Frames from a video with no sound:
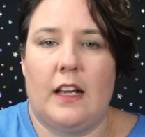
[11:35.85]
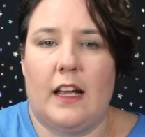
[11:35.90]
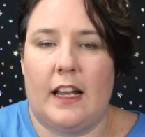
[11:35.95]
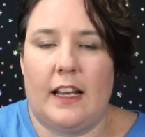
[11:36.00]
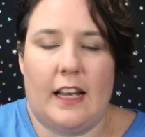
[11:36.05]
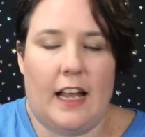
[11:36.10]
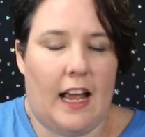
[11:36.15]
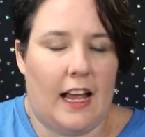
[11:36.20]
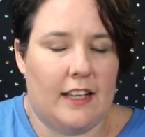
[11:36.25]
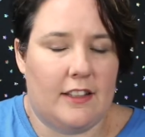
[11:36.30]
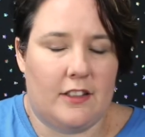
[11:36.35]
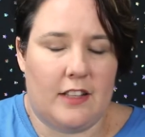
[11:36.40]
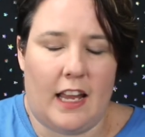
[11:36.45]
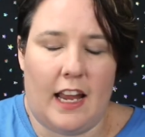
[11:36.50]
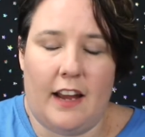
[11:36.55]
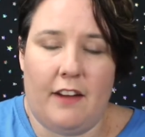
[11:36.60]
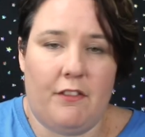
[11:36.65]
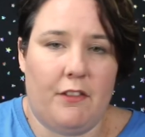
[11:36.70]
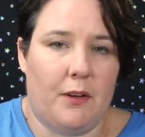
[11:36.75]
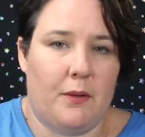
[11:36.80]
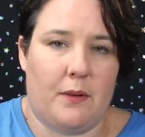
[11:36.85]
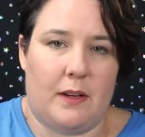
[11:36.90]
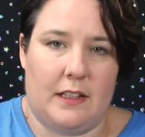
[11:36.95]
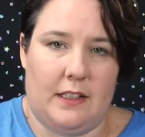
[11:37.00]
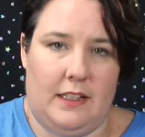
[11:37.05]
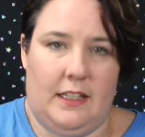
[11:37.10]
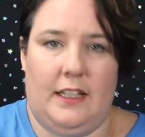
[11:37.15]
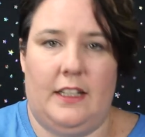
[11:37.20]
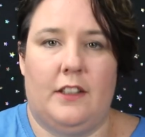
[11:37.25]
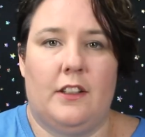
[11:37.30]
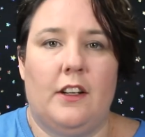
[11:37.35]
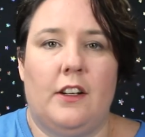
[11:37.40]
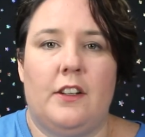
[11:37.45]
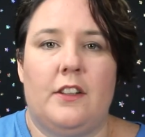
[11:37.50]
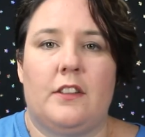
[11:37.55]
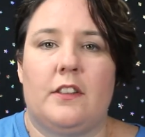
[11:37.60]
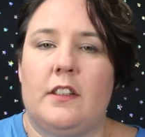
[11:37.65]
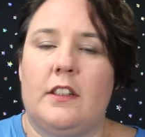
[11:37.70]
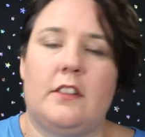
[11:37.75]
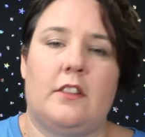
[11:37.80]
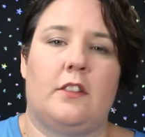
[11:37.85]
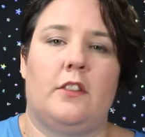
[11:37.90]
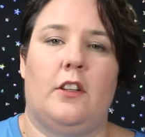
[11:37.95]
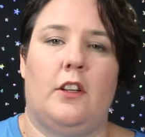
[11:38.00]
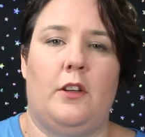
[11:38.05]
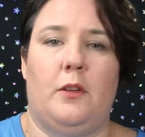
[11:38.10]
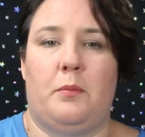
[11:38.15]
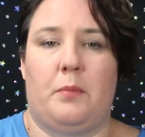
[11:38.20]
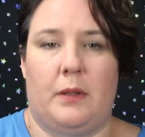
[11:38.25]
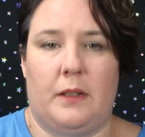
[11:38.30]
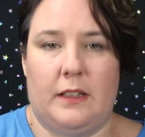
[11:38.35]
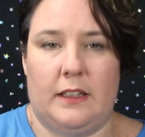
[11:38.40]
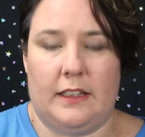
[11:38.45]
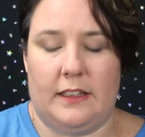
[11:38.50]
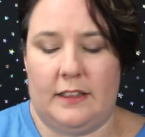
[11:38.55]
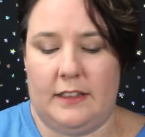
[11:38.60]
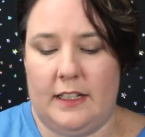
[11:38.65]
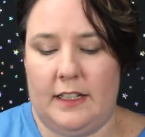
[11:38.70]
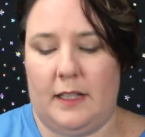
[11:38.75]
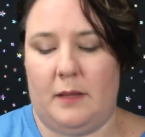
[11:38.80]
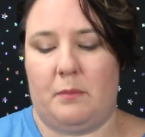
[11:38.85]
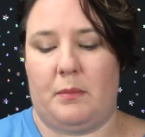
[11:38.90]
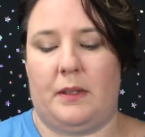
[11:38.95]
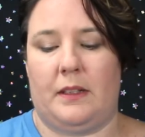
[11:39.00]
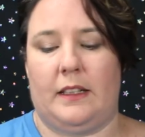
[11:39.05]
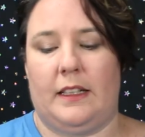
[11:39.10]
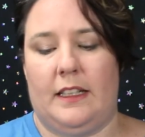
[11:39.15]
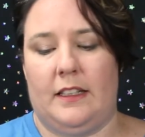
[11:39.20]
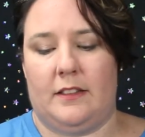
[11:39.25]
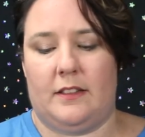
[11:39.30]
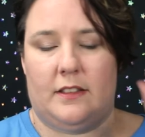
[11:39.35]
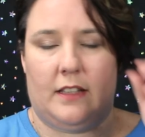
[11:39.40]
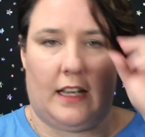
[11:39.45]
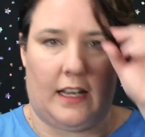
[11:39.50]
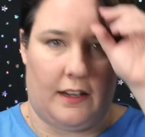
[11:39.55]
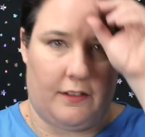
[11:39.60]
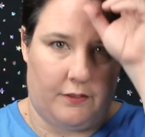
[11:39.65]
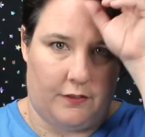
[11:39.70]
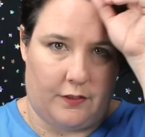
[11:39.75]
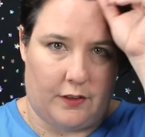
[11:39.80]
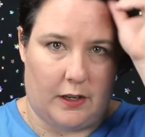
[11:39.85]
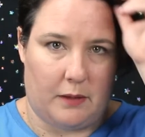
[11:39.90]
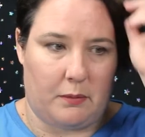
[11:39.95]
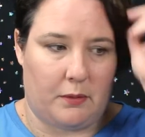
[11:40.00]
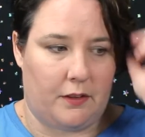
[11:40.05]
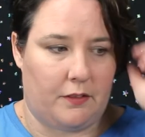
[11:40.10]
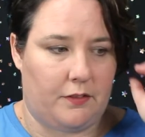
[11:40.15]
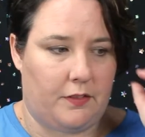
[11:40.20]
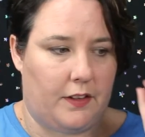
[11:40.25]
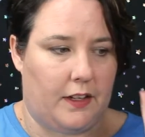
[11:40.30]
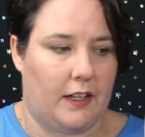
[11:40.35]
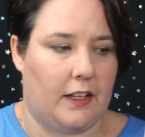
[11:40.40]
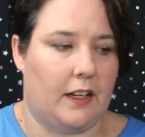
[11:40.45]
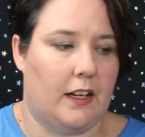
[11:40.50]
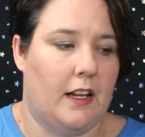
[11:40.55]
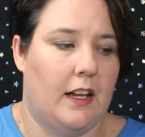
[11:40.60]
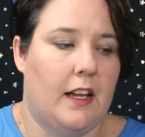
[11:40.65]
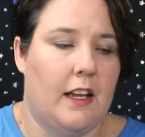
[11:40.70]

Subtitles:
And as everyone here knows, there's no knitting police at Fiberific.